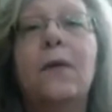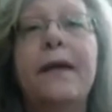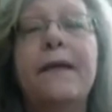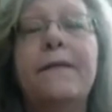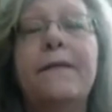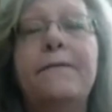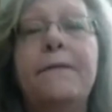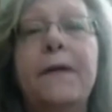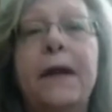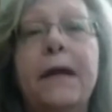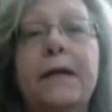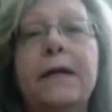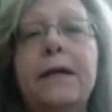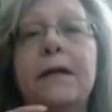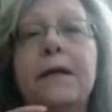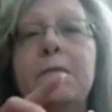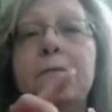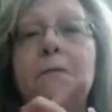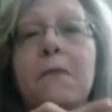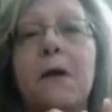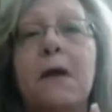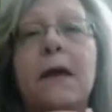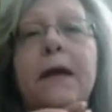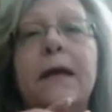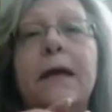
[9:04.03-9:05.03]
if I didn't
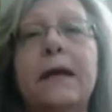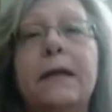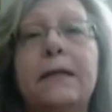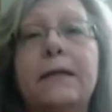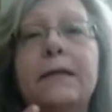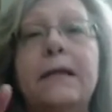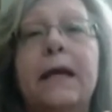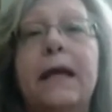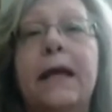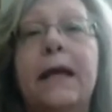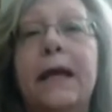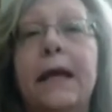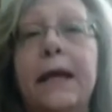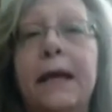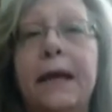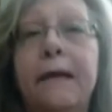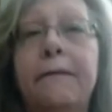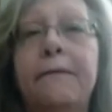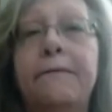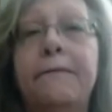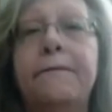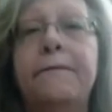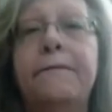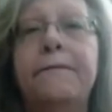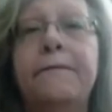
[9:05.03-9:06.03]
mark it as a
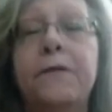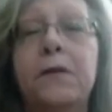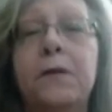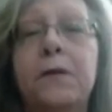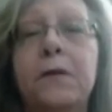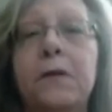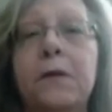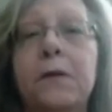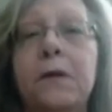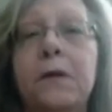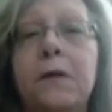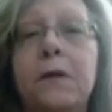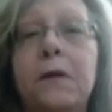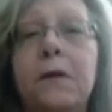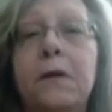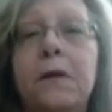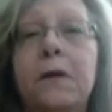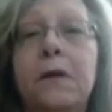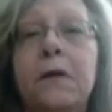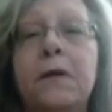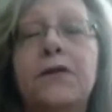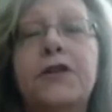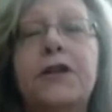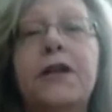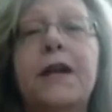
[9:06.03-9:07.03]
gift,
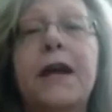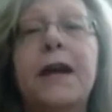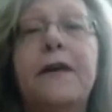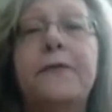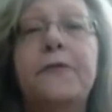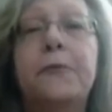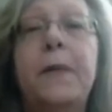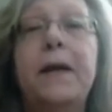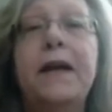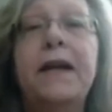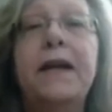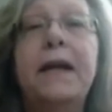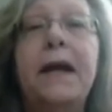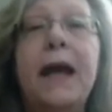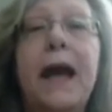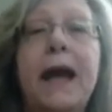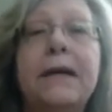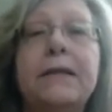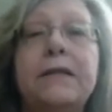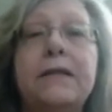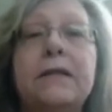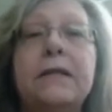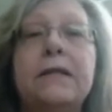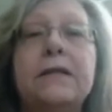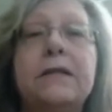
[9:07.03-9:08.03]
she'd have to pay
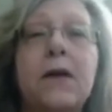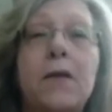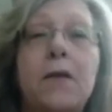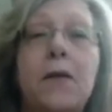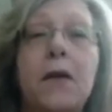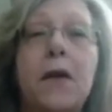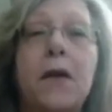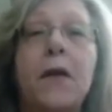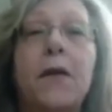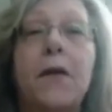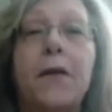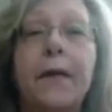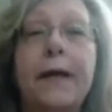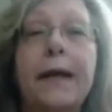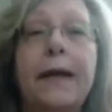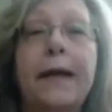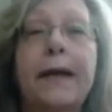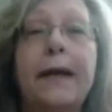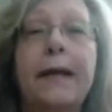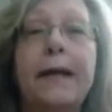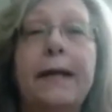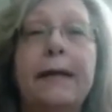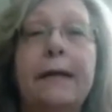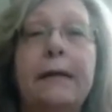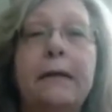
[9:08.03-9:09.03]
taxes on her
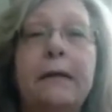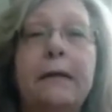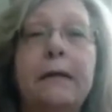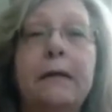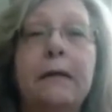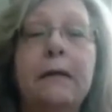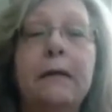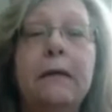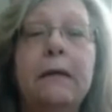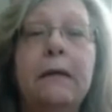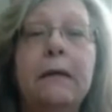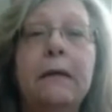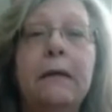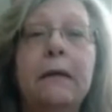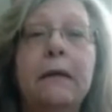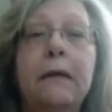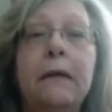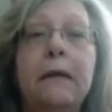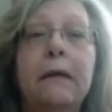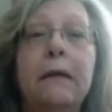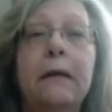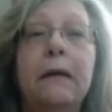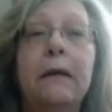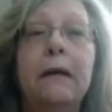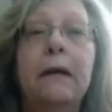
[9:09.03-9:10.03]
end.
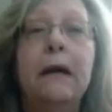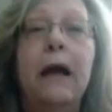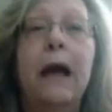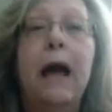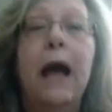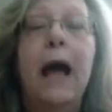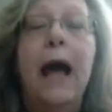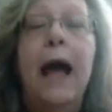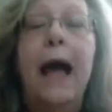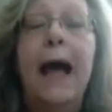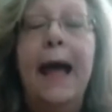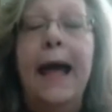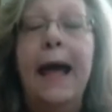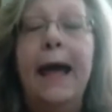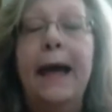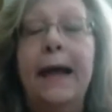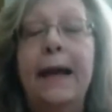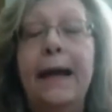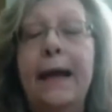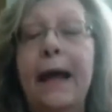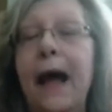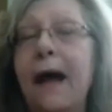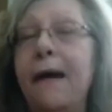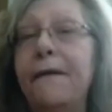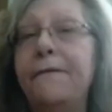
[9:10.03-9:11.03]

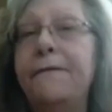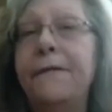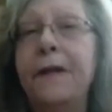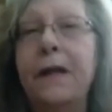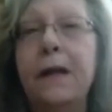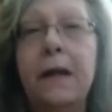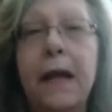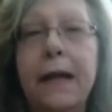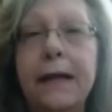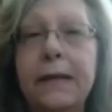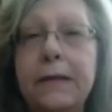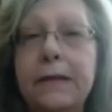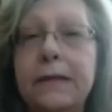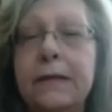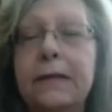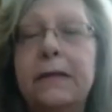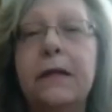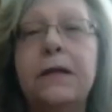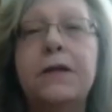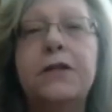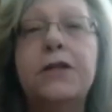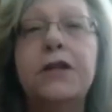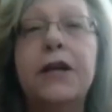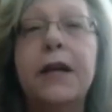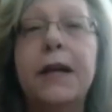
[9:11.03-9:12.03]
And I felt like
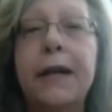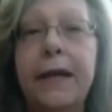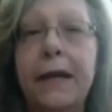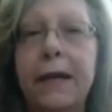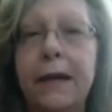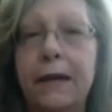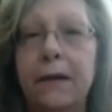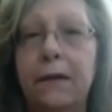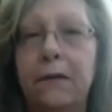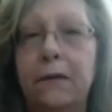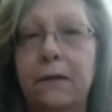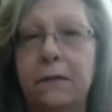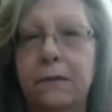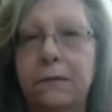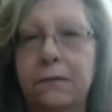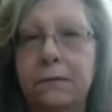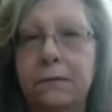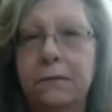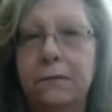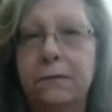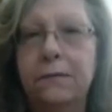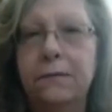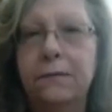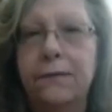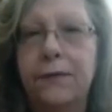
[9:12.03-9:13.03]
such a heel
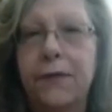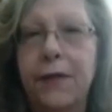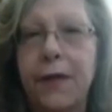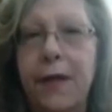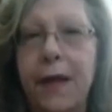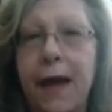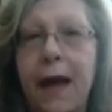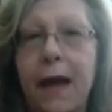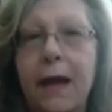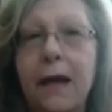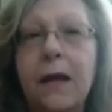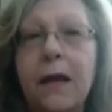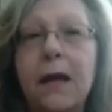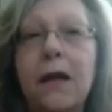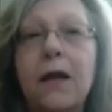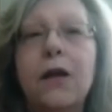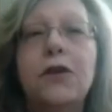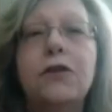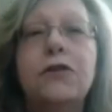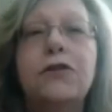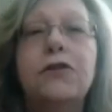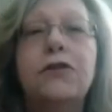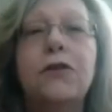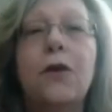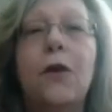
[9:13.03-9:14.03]
for that.
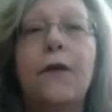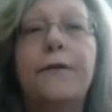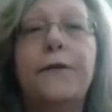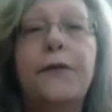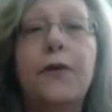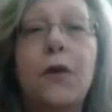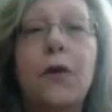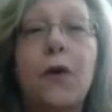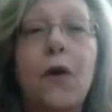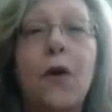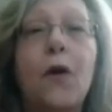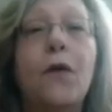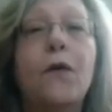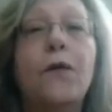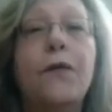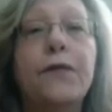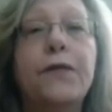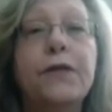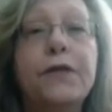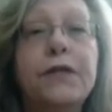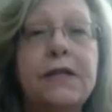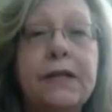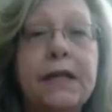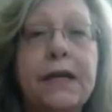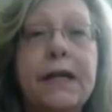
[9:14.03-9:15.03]
So if you're
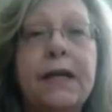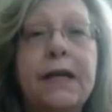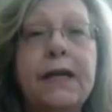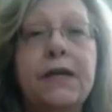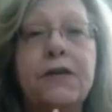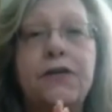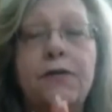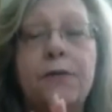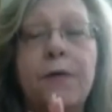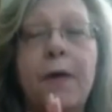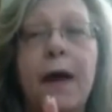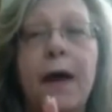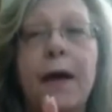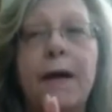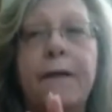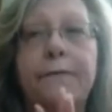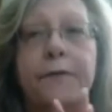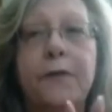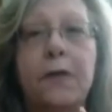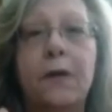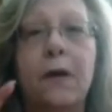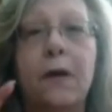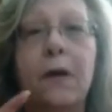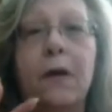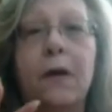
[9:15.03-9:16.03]
overseas, you have
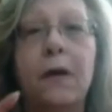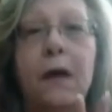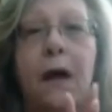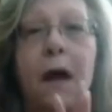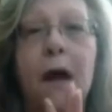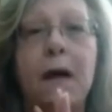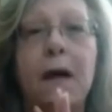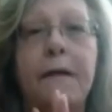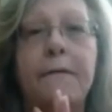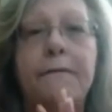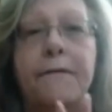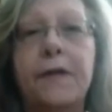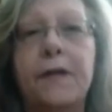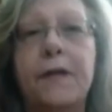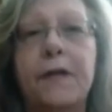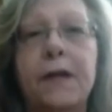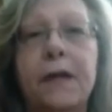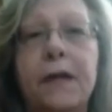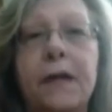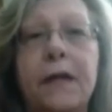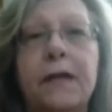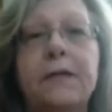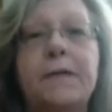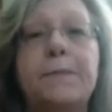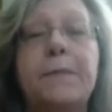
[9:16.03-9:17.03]
to allot for
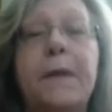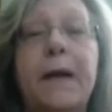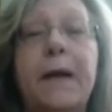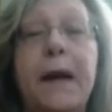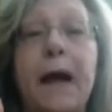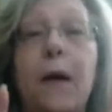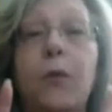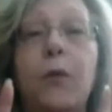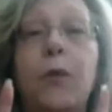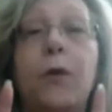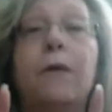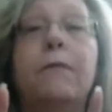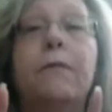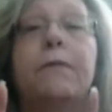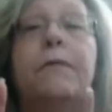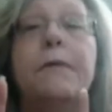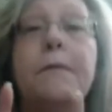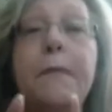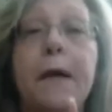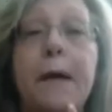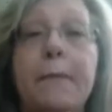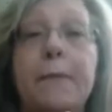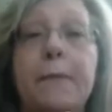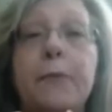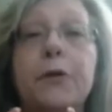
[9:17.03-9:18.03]
things, but I will
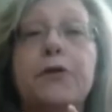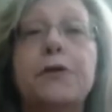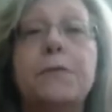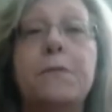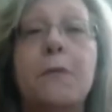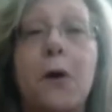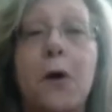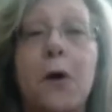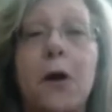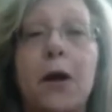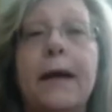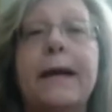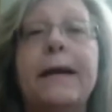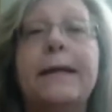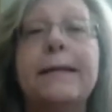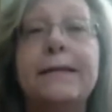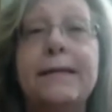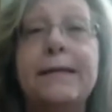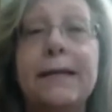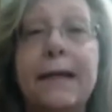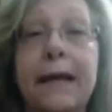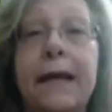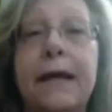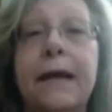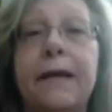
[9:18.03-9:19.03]
remember to mark it as
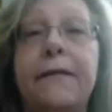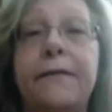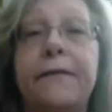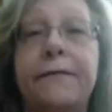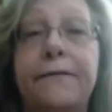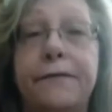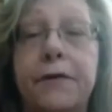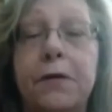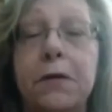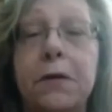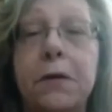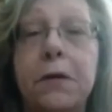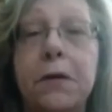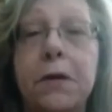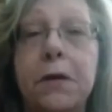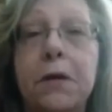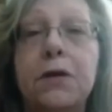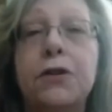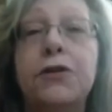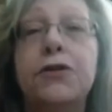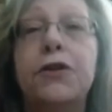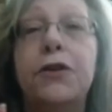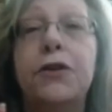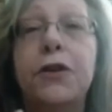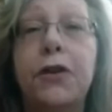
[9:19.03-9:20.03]
a gift,
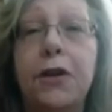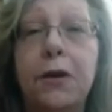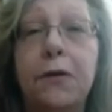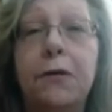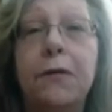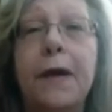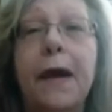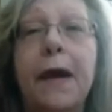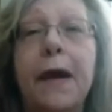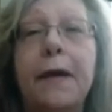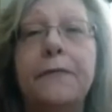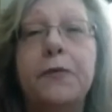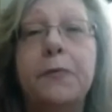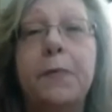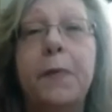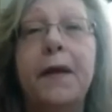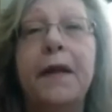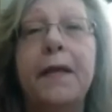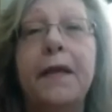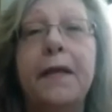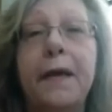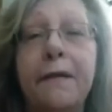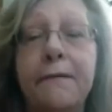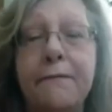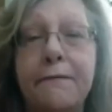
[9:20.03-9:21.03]
so you don't have to
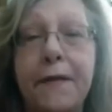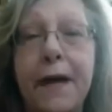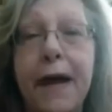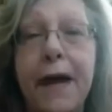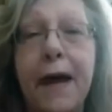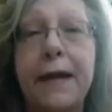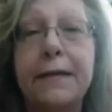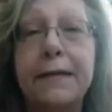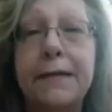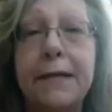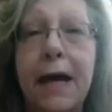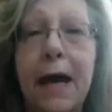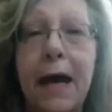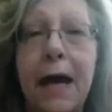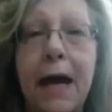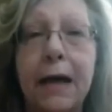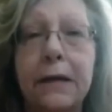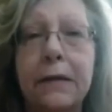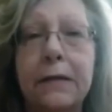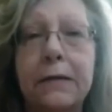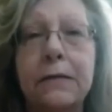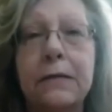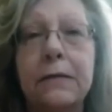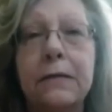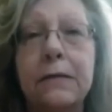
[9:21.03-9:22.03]
pay that V A T
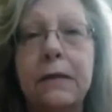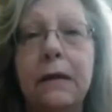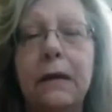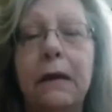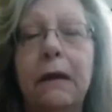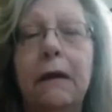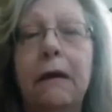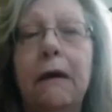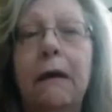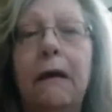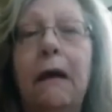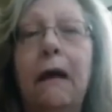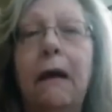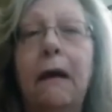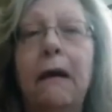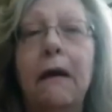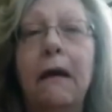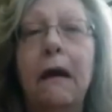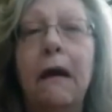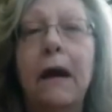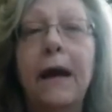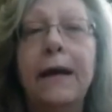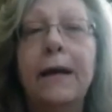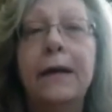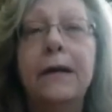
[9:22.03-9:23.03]
tax. All
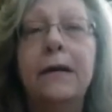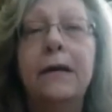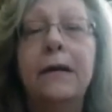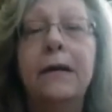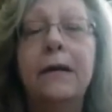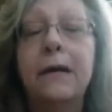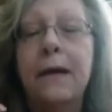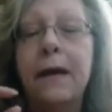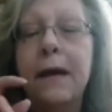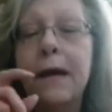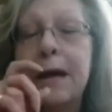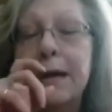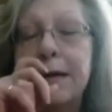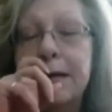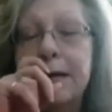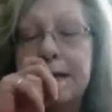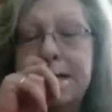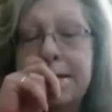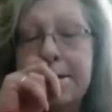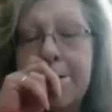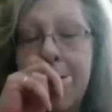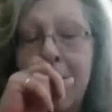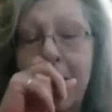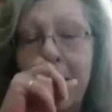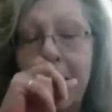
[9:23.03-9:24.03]
right?
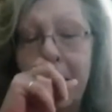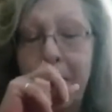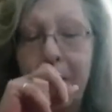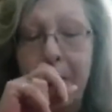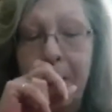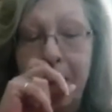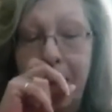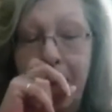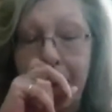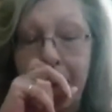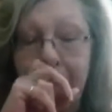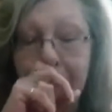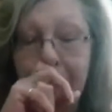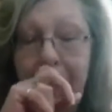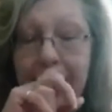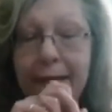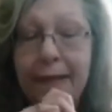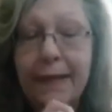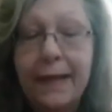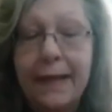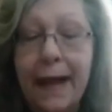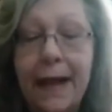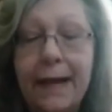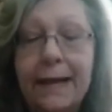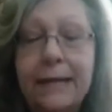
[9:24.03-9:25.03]
So,
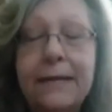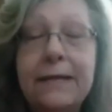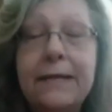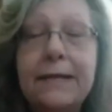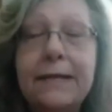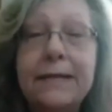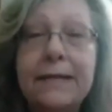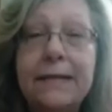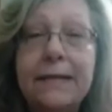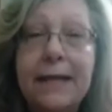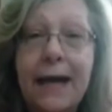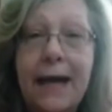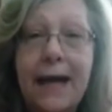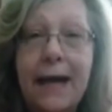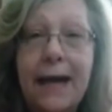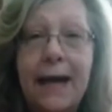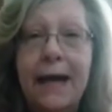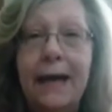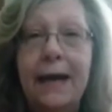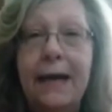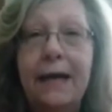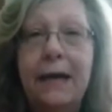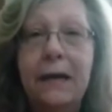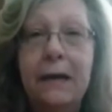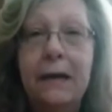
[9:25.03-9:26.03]
with that said,